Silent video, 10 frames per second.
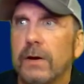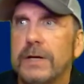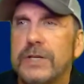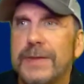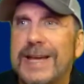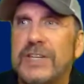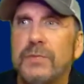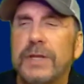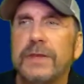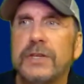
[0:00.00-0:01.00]
All right, so
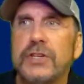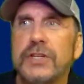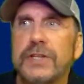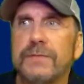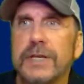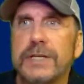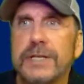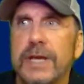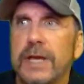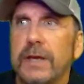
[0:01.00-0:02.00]
that's really the gist of this.